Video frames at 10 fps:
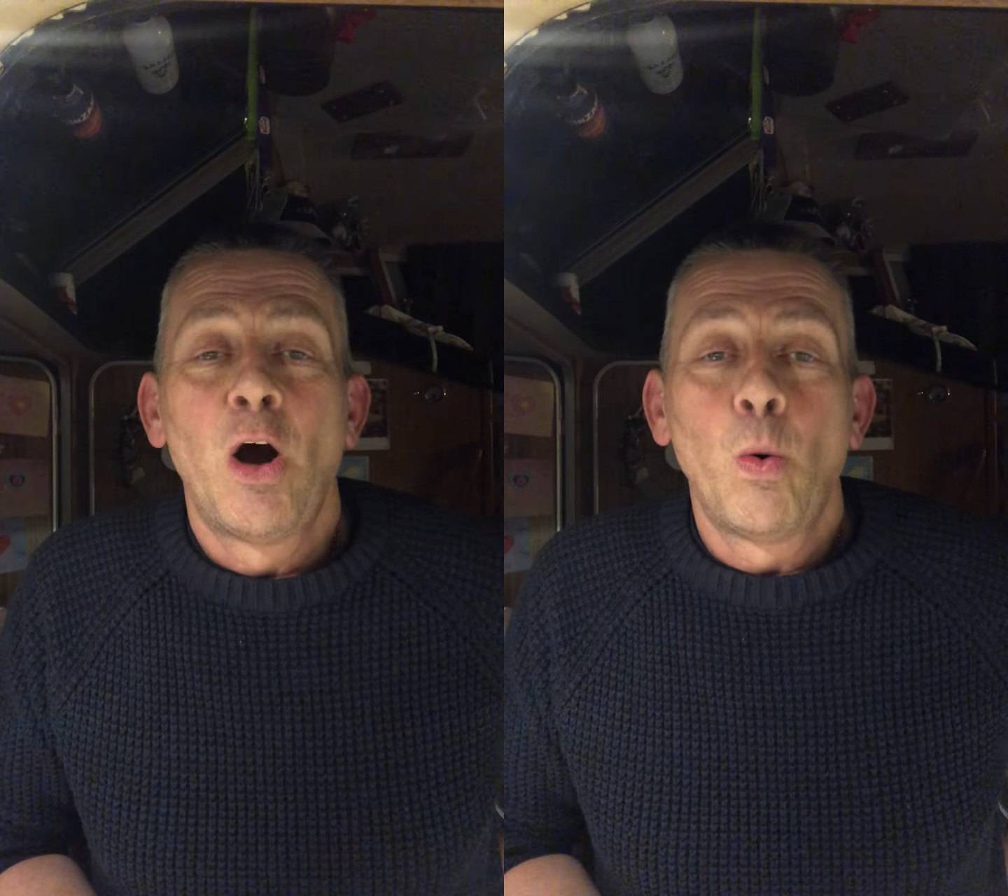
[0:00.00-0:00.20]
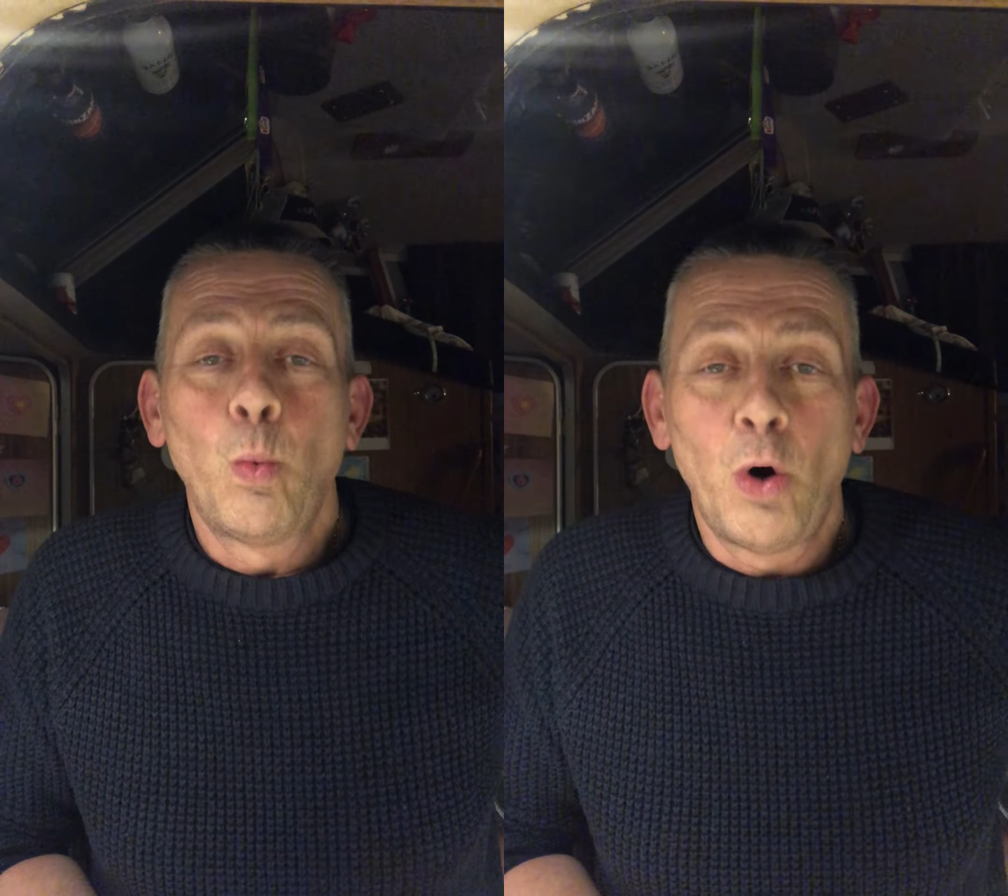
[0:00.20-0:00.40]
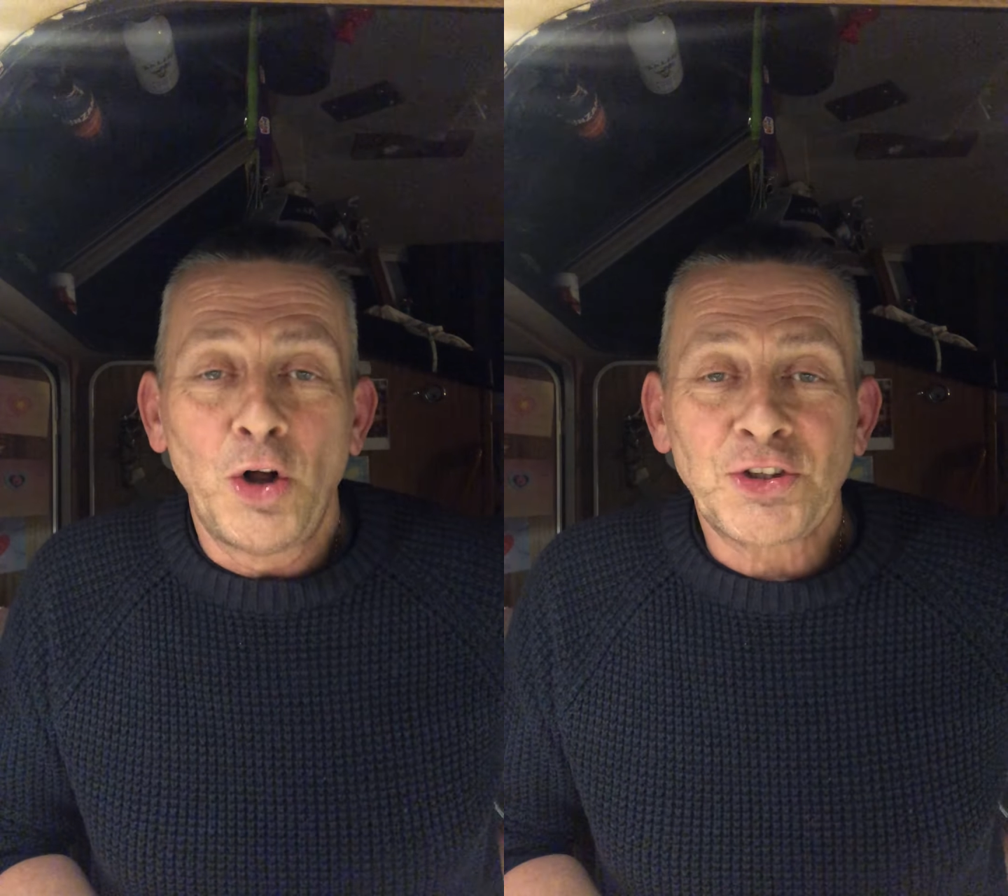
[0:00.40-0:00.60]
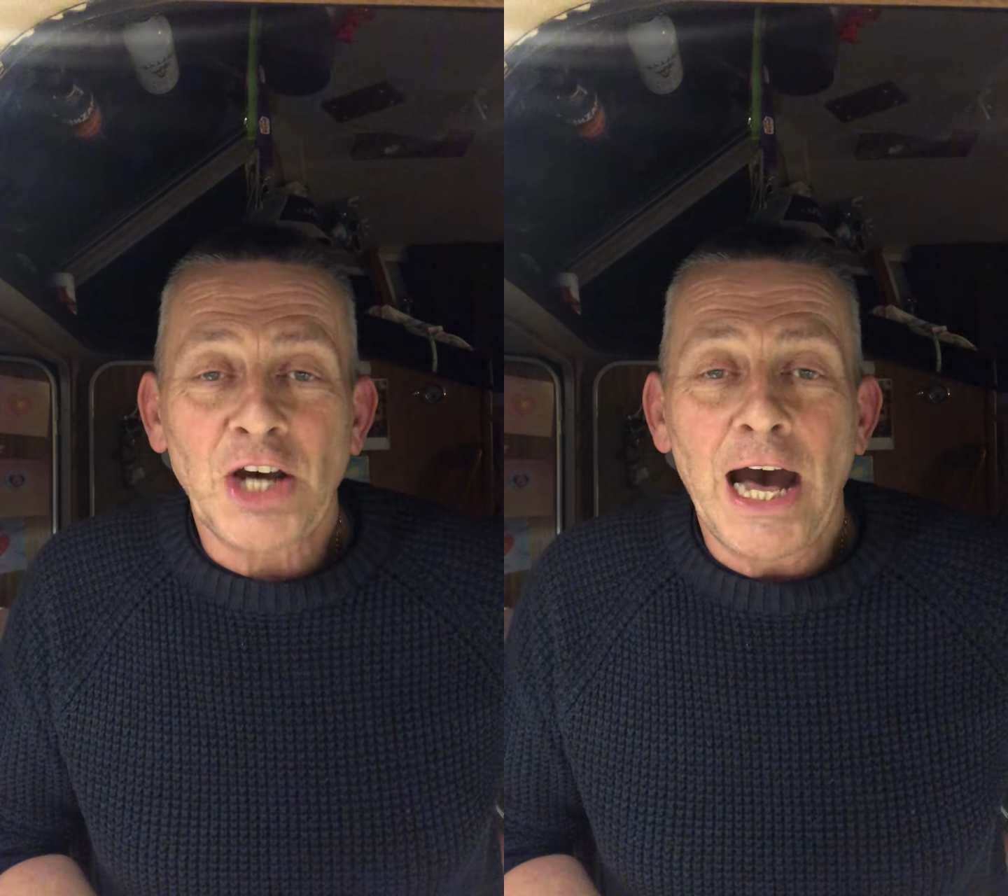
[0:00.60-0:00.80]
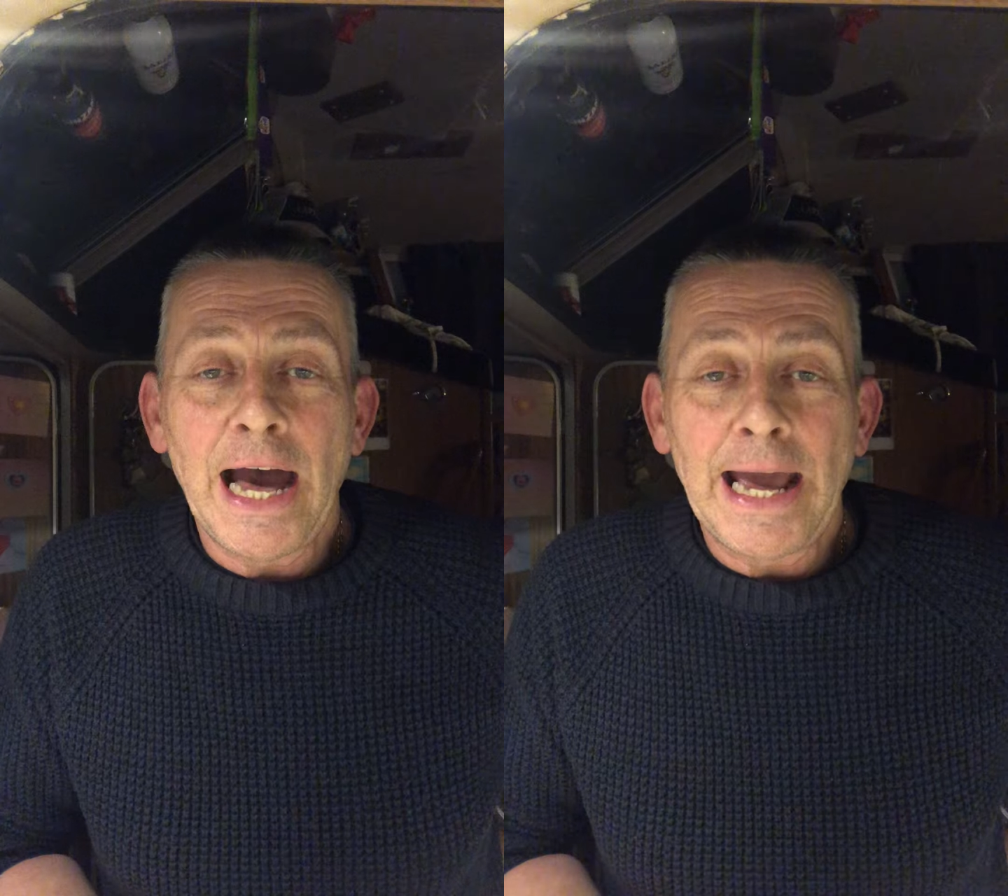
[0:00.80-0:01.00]
What
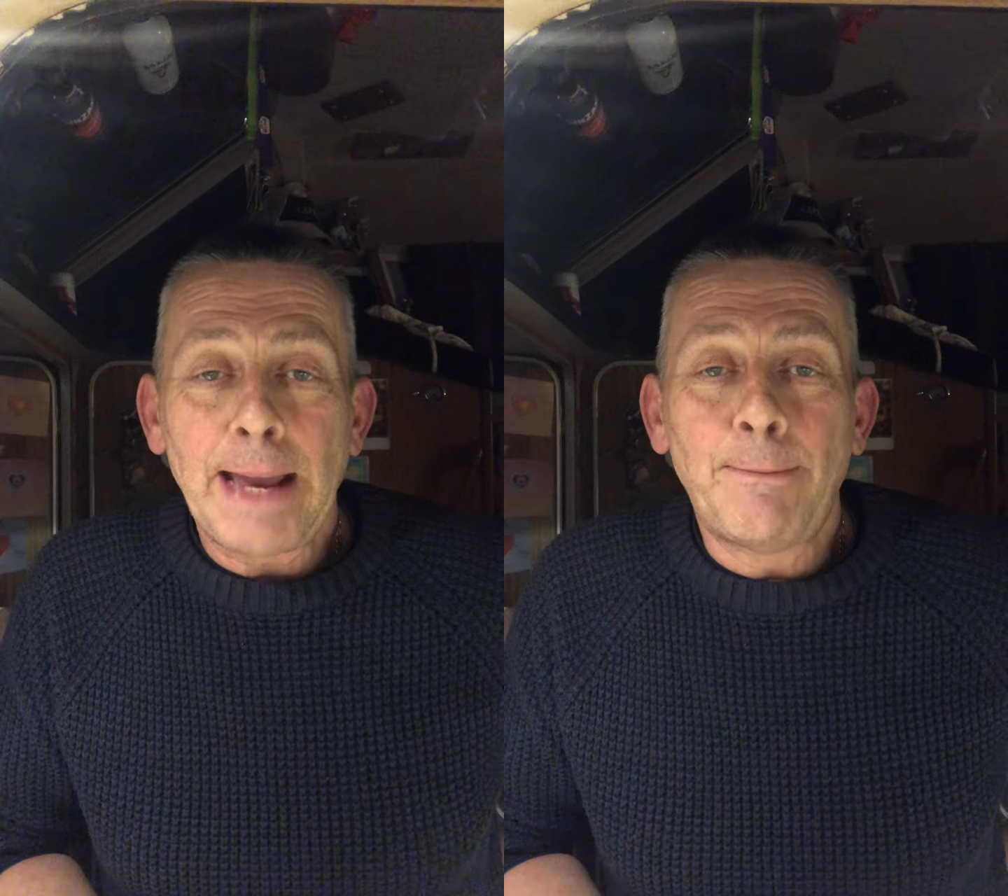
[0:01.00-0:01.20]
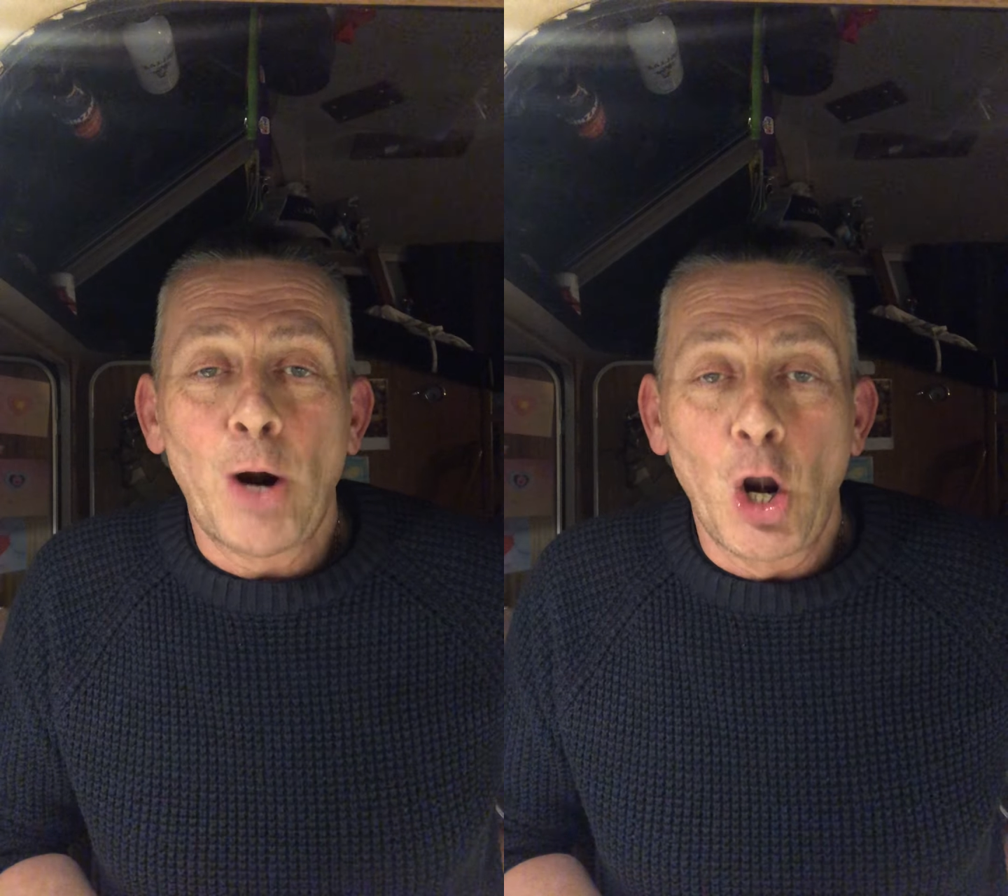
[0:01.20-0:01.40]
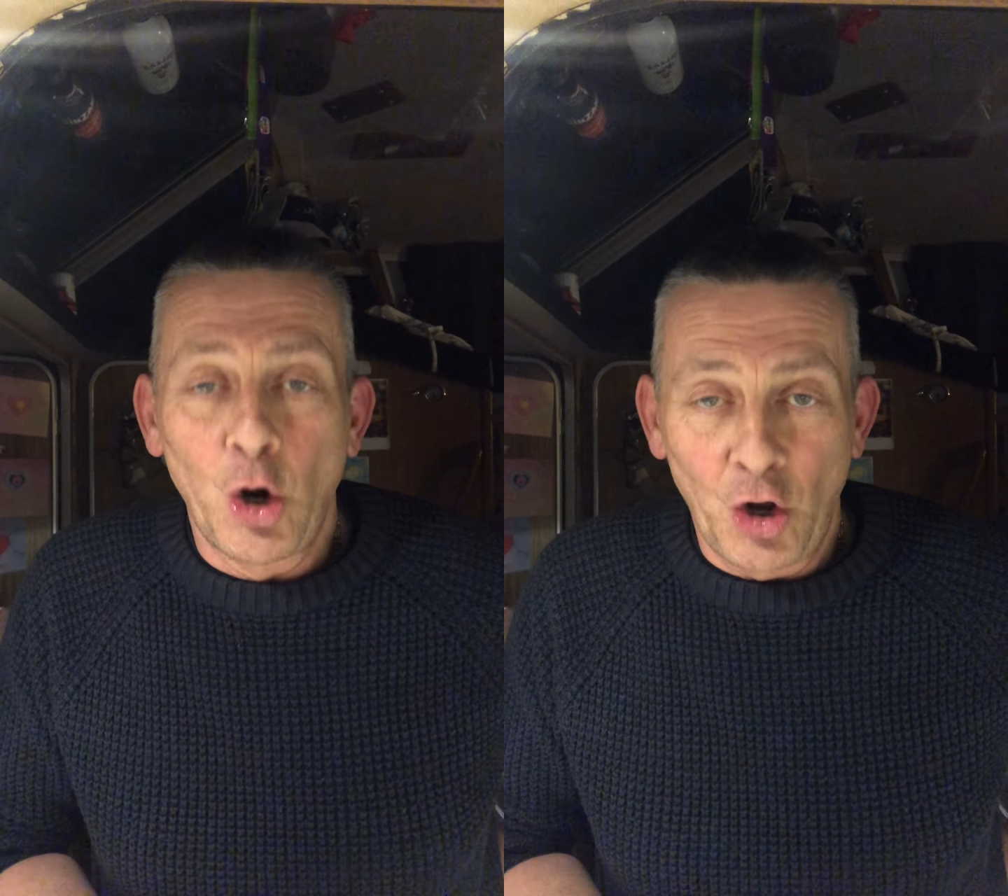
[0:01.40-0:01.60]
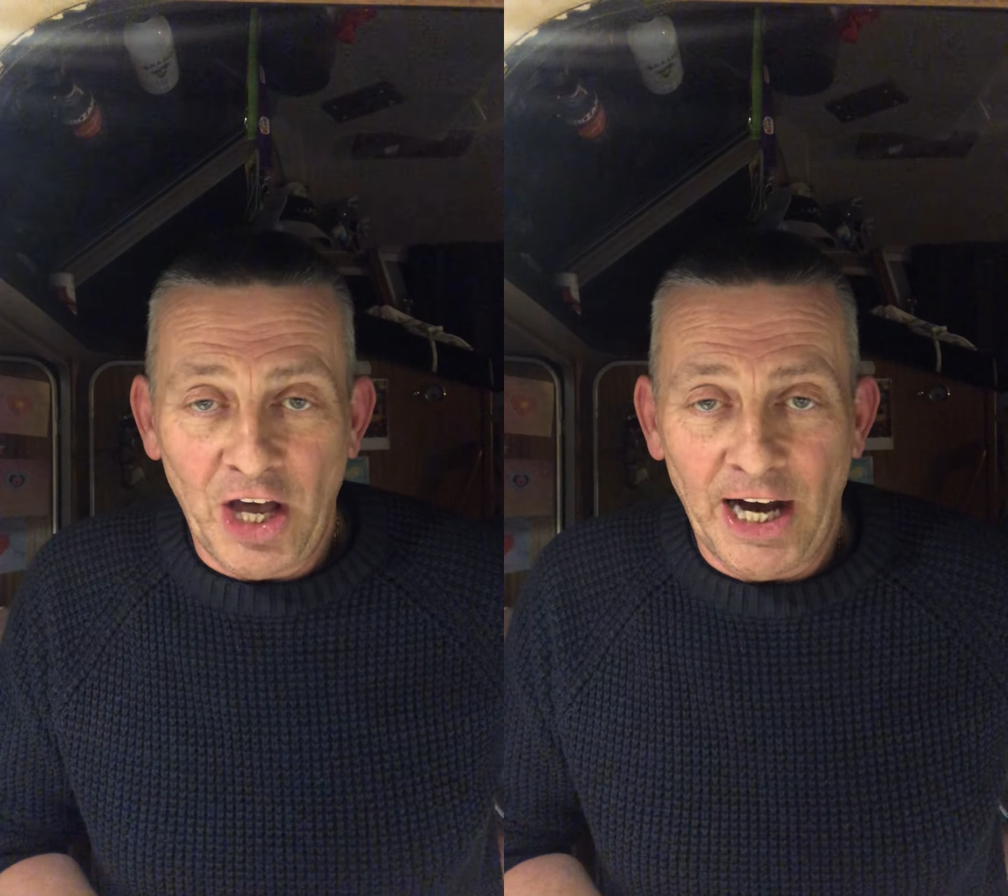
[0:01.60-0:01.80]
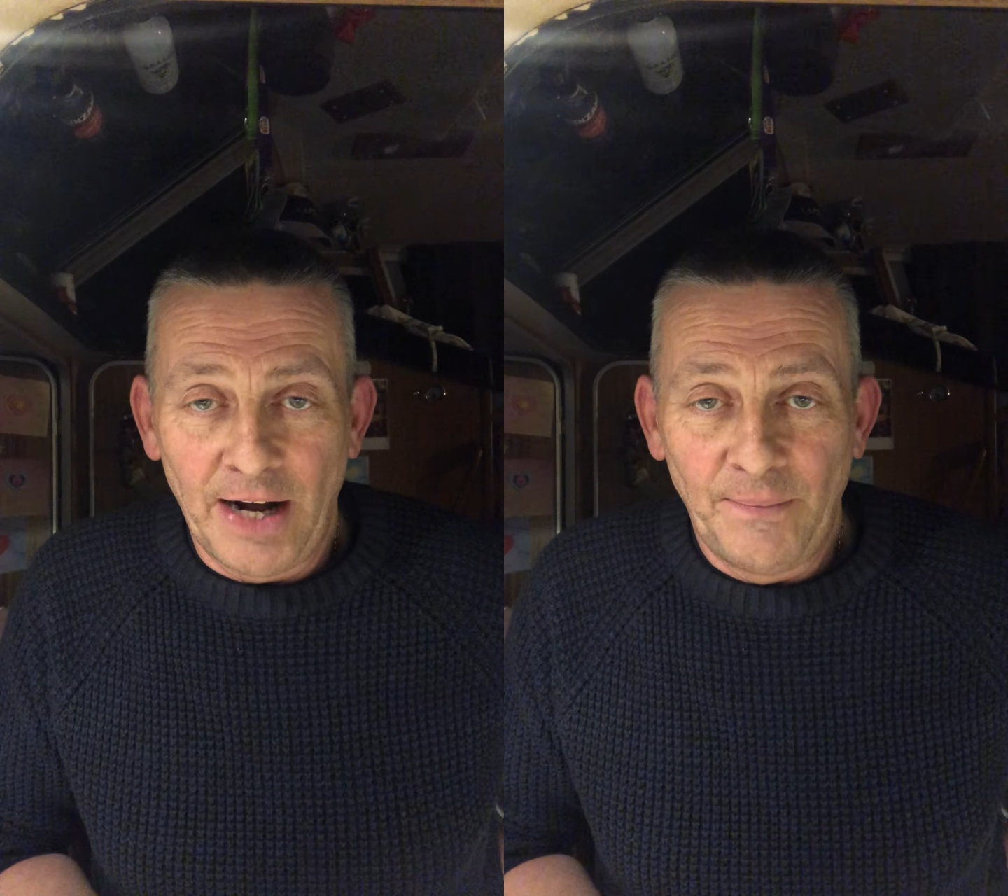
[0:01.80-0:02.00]
a
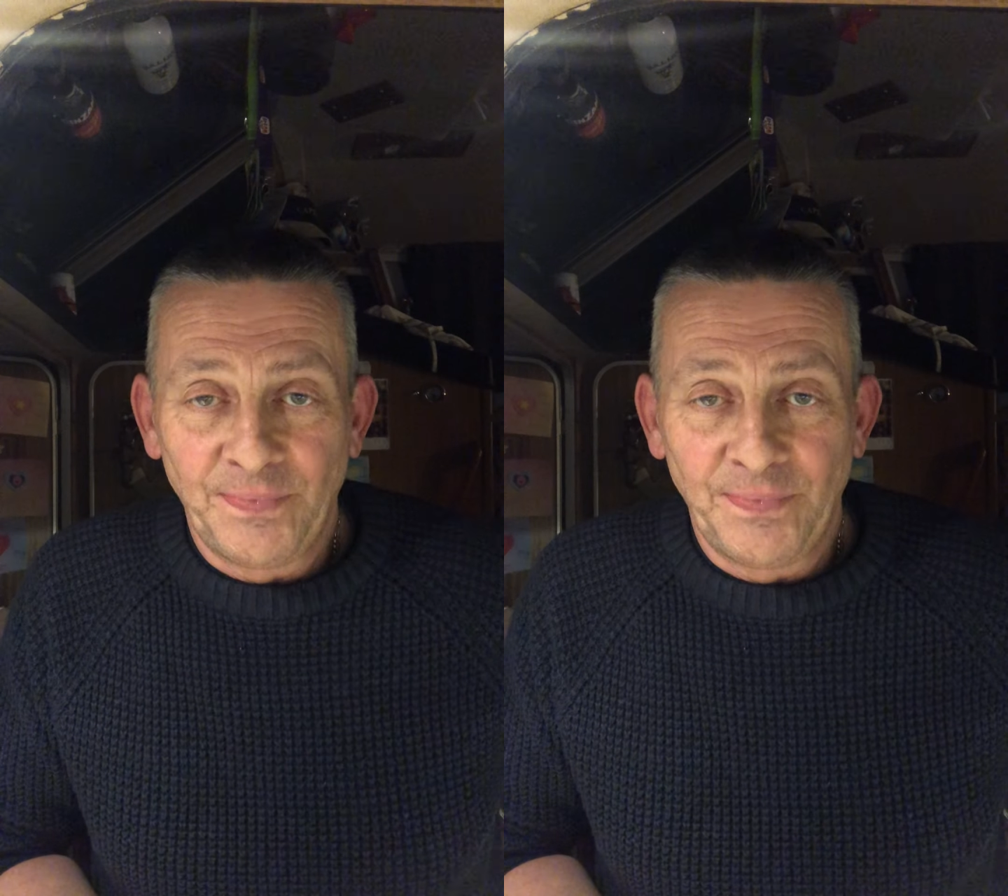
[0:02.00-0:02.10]
plonker.